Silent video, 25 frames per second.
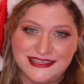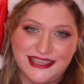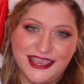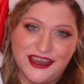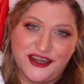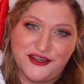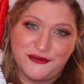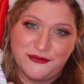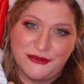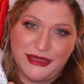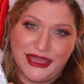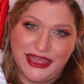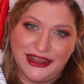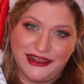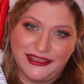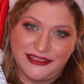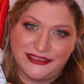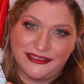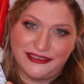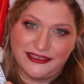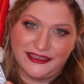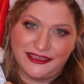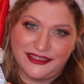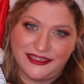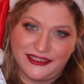Dear Mighty
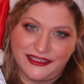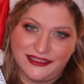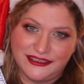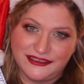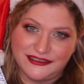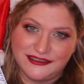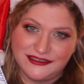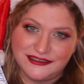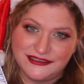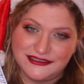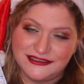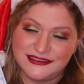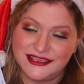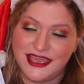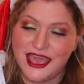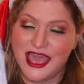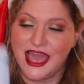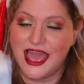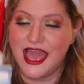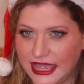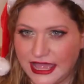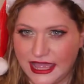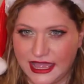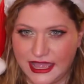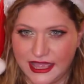Things.
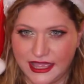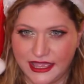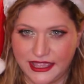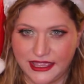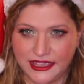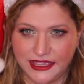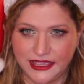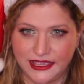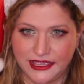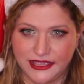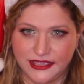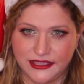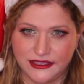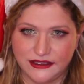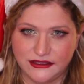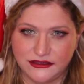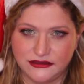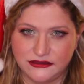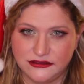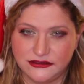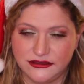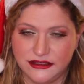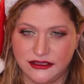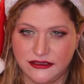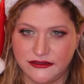I
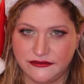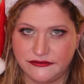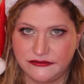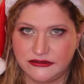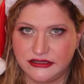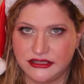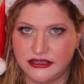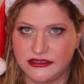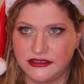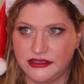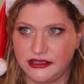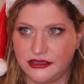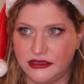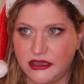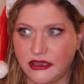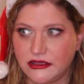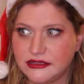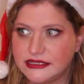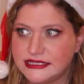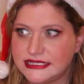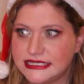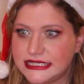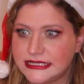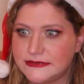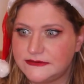loved the
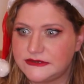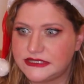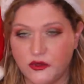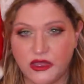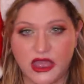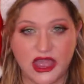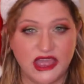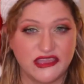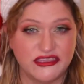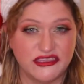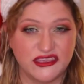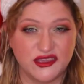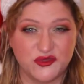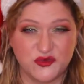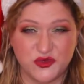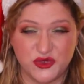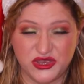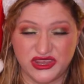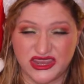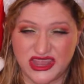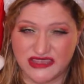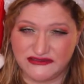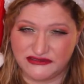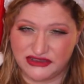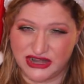concept. I think we
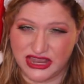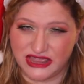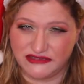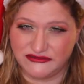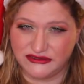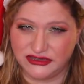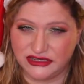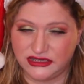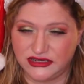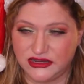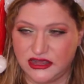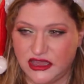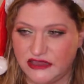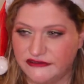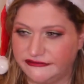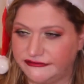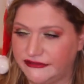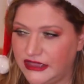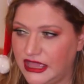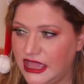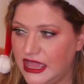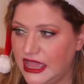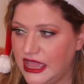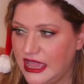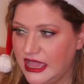never have
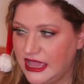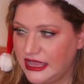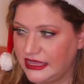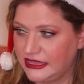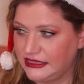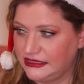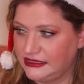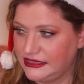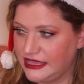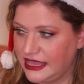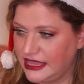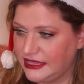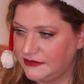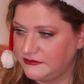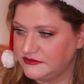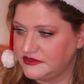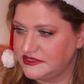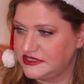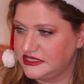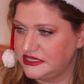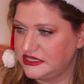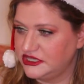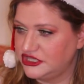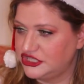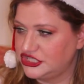enough
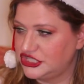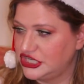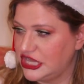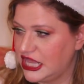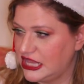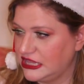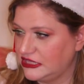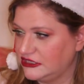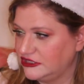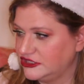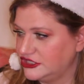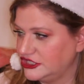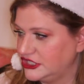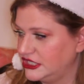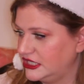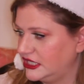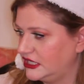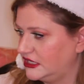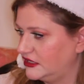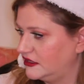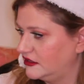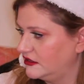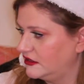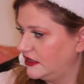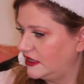gamesy,
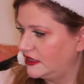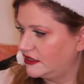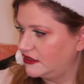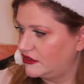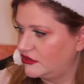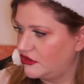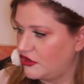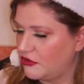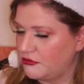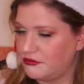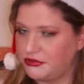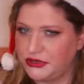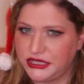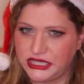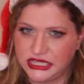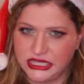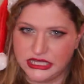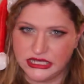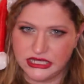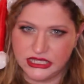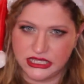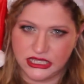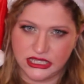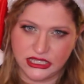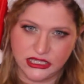challenging, like
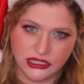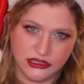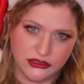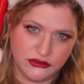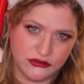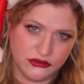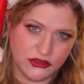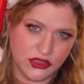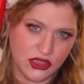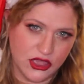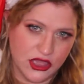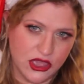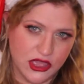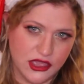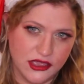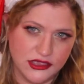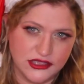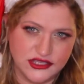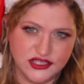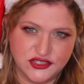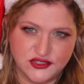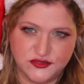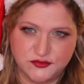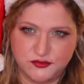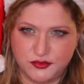competing,
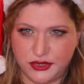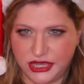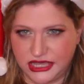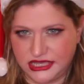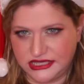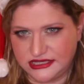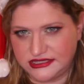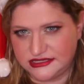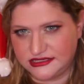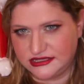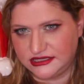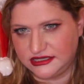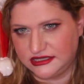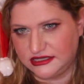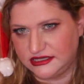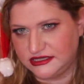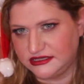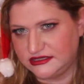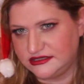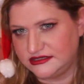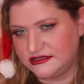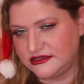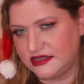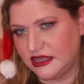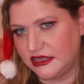spacey,
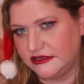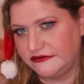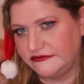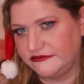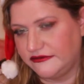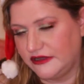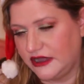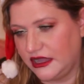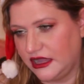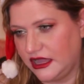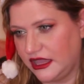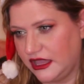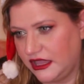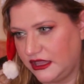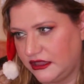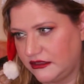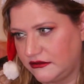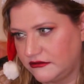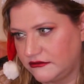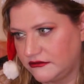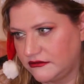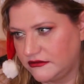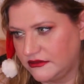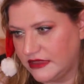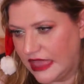sci-fi,
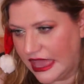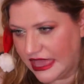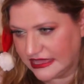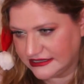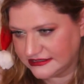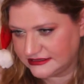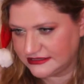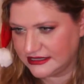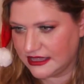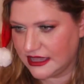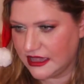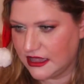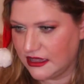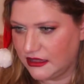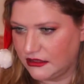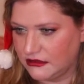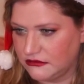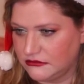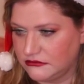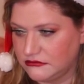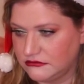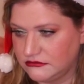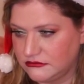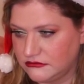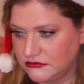NASA